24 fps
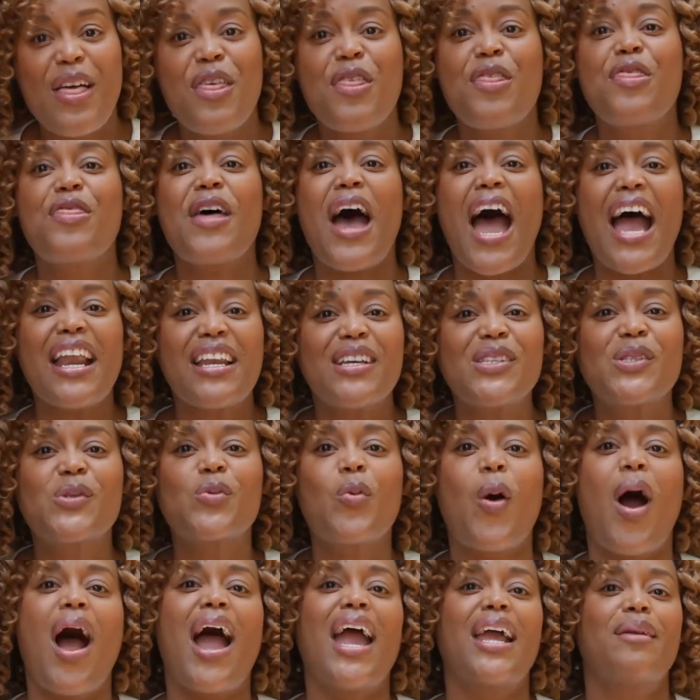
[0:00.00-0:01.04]
That is
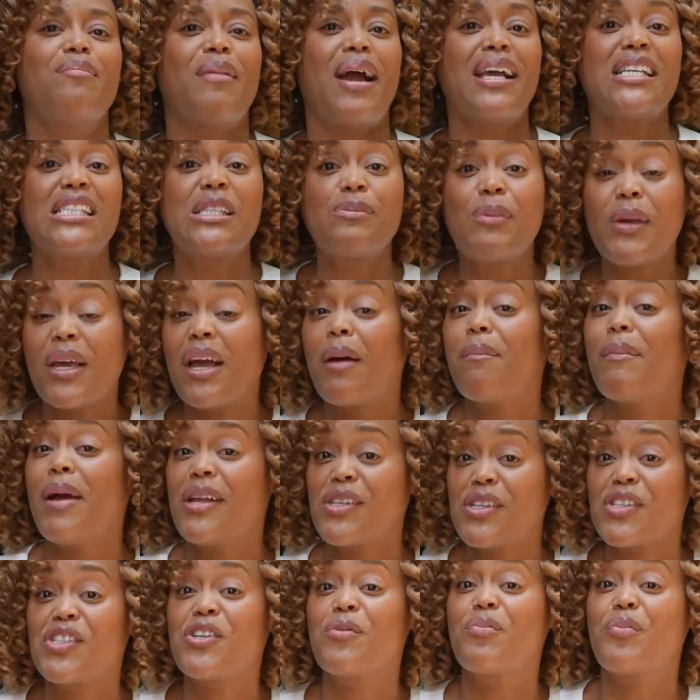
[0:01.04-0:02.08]
why in my speaker
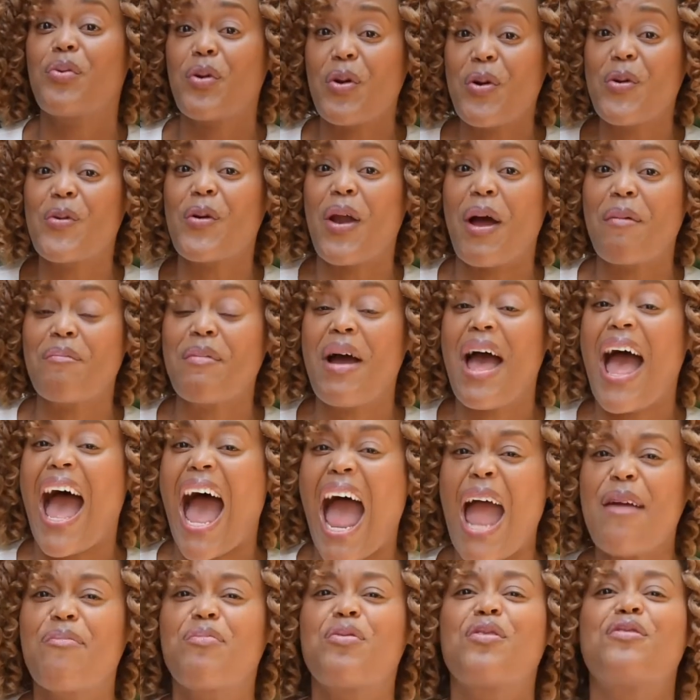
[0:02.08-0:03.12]
mentorship program,
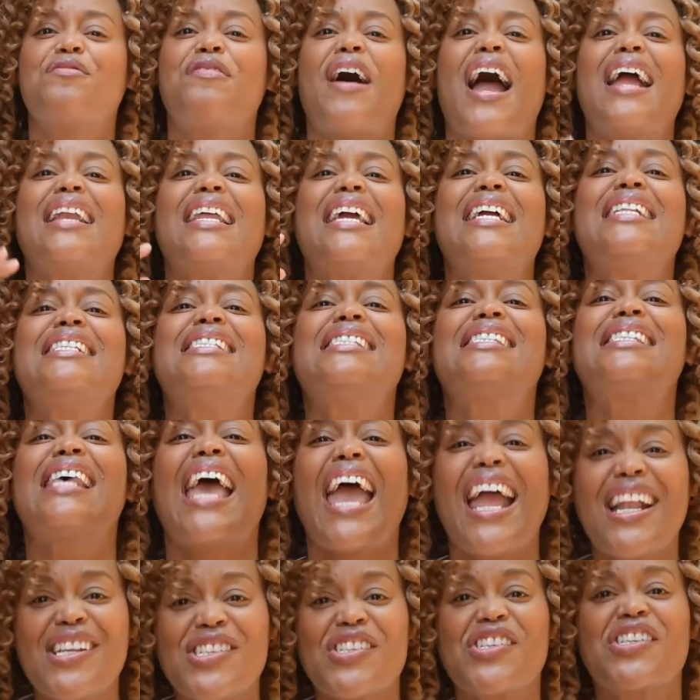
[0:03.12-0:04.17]
I provide
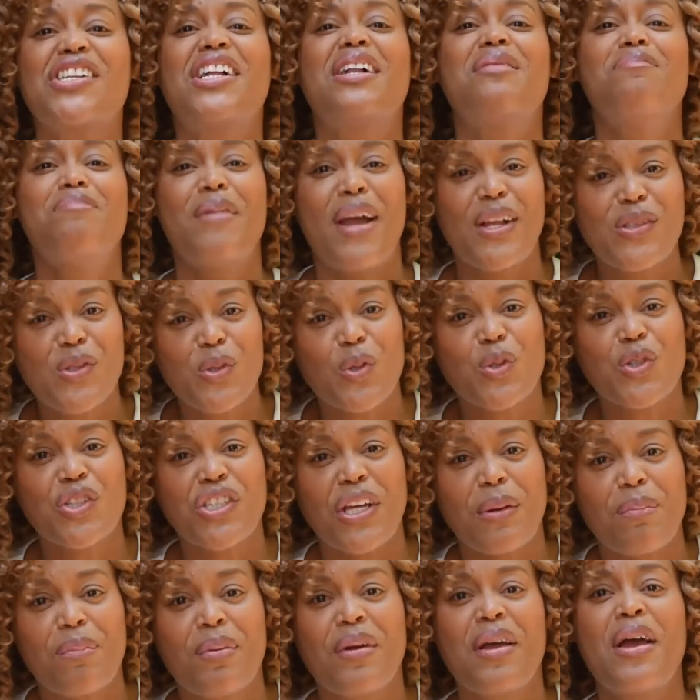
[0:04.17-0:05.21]
intentional
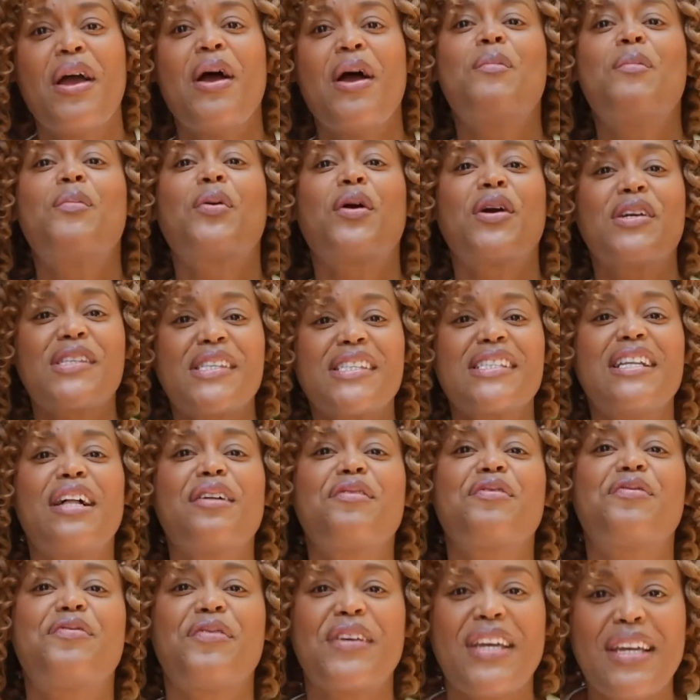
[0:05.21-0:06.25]
mentorship,
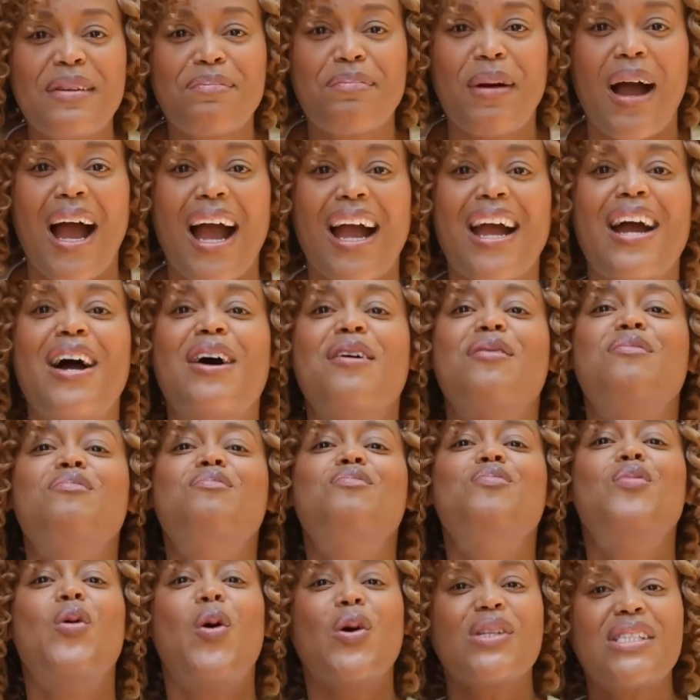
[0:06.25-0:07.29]
personal feedback,
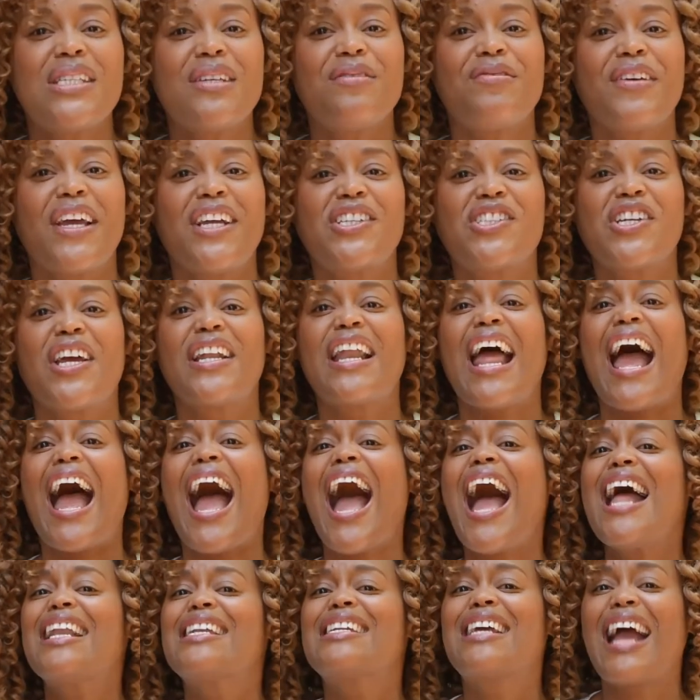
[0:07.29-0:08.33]
motivation,
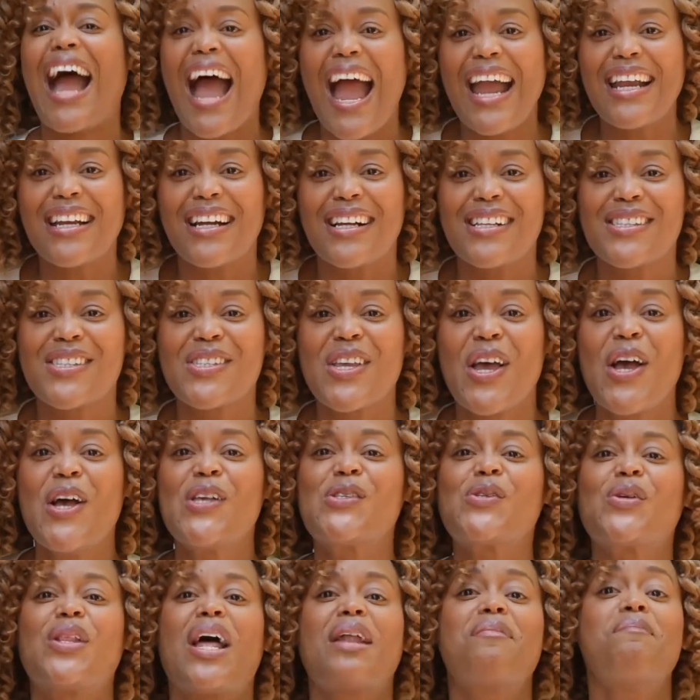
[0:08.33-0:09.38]
and guidance
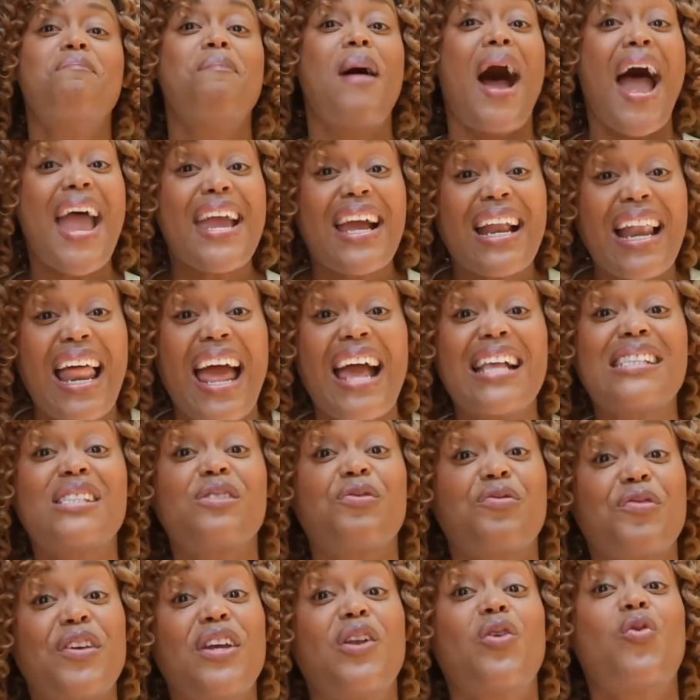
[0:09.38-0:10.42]
so that my
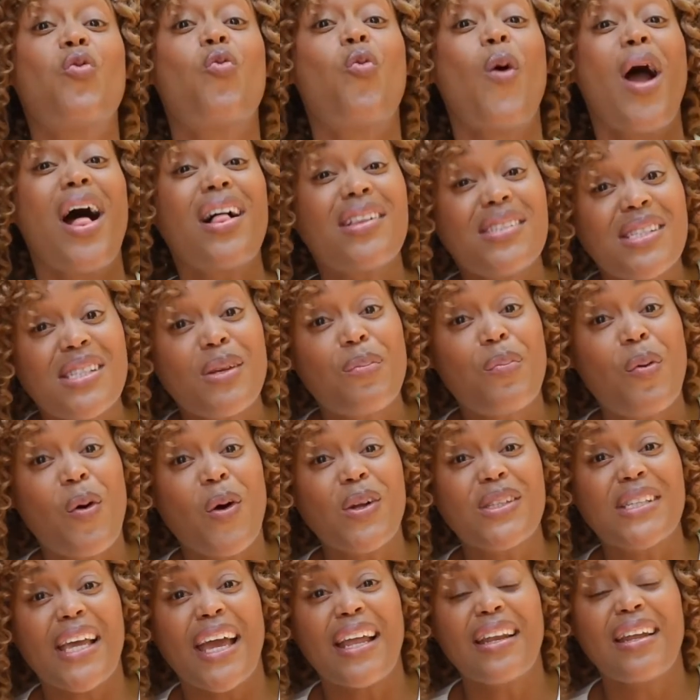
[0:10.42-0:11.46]
clients feel well
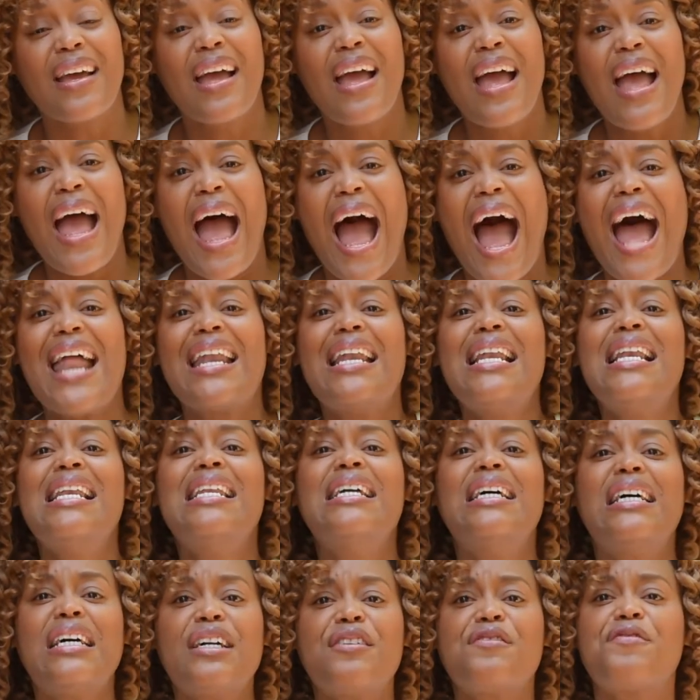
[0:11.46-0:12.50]
supported
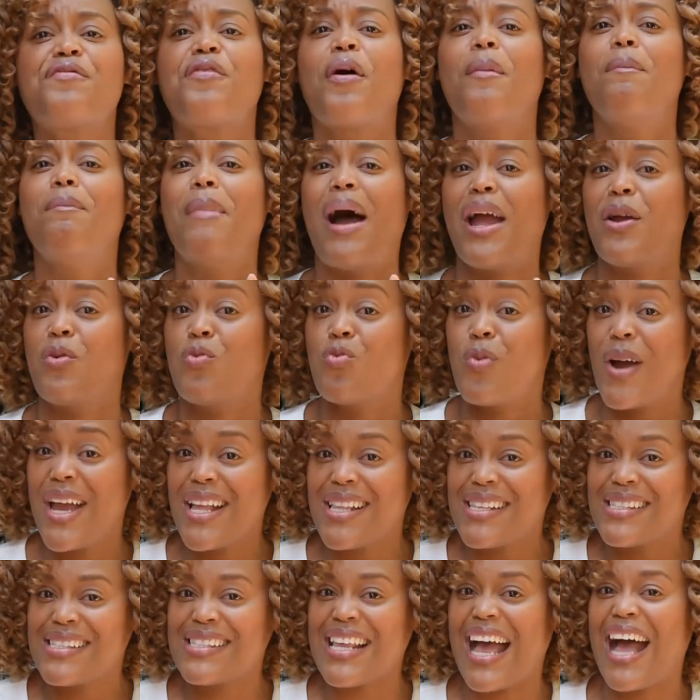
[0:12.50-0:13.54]
and learn from my
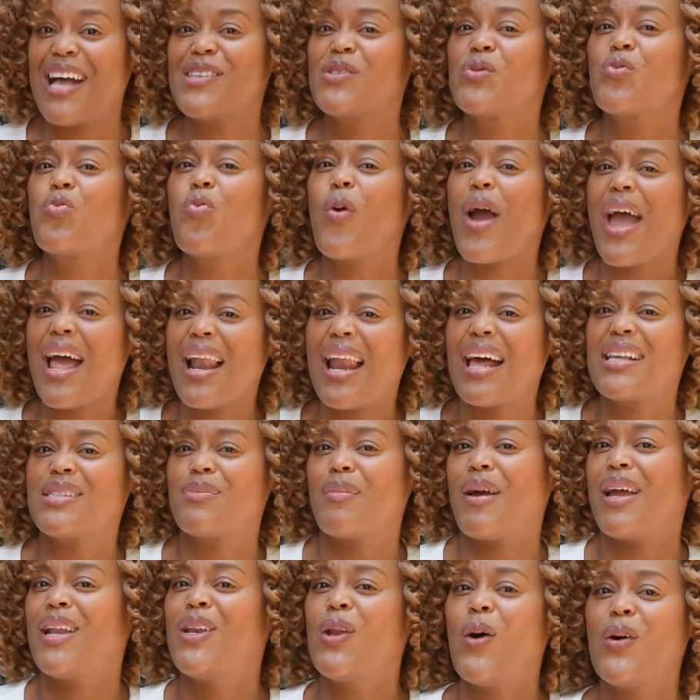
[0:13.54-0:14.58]
wins as well
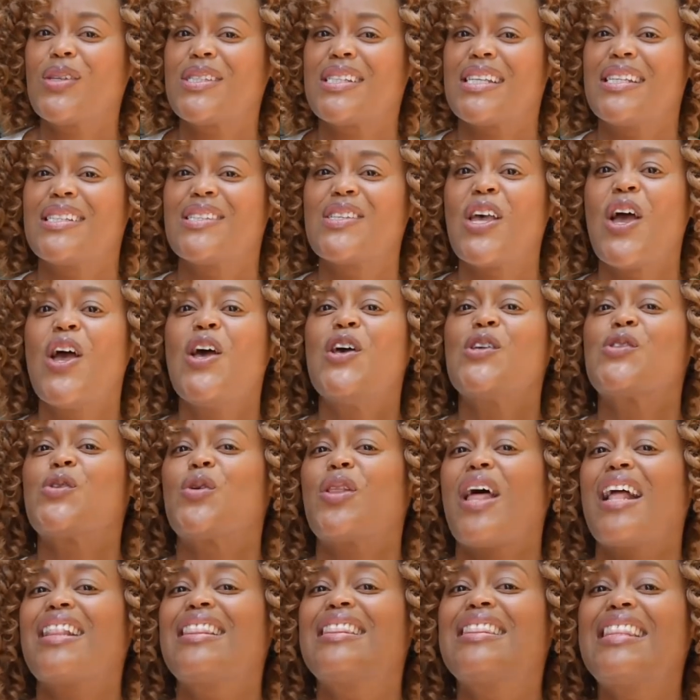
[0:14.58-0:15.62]
as my losses
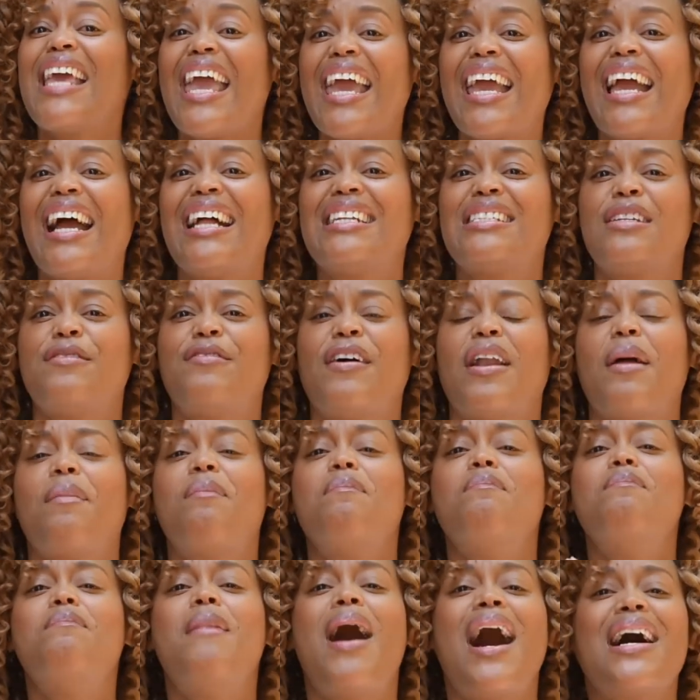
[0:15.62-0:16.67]
so that they can
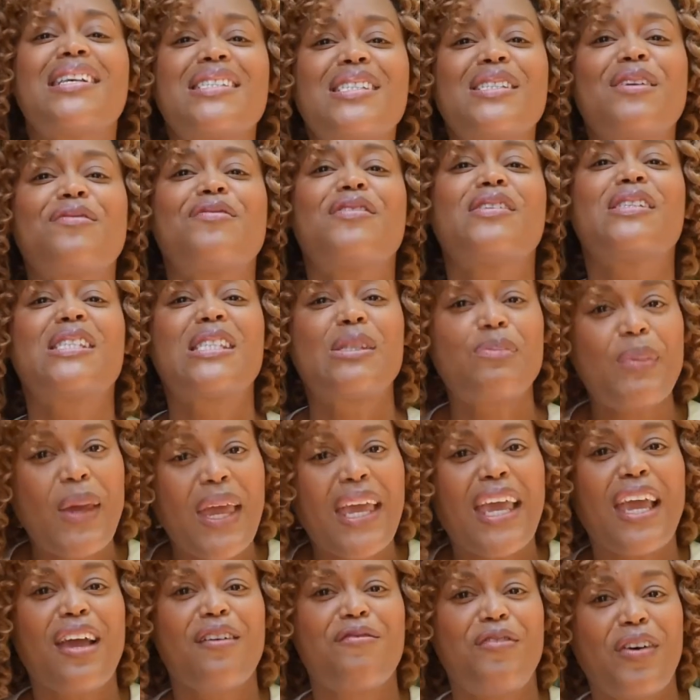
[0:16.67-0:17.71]
develop masterful
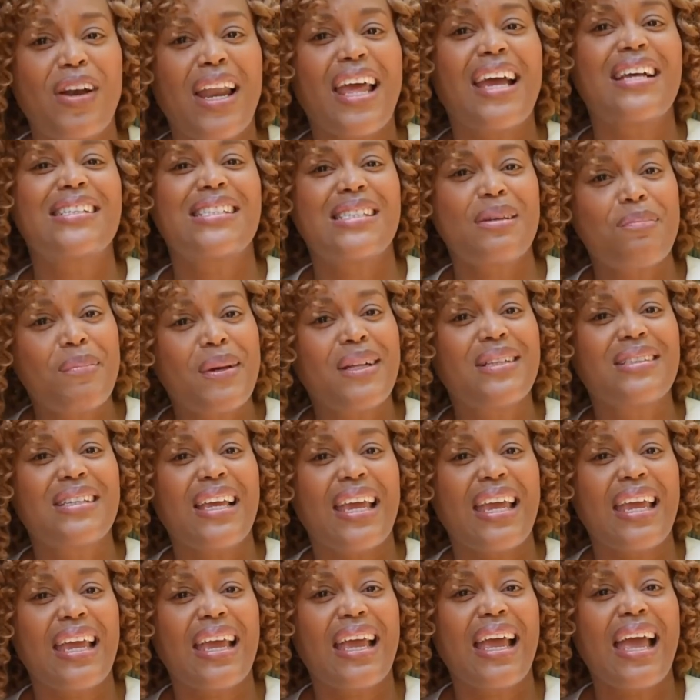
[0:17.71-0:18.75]
speaking for legacy
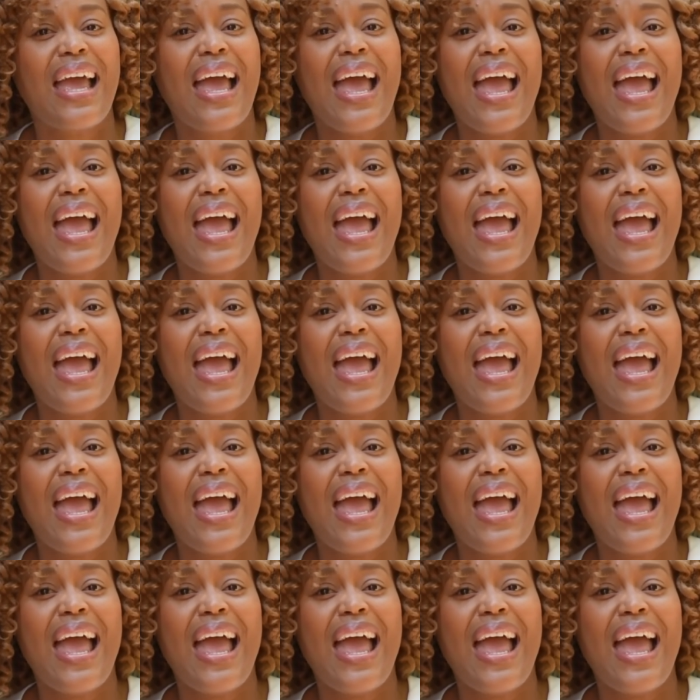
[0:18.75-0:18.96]
building.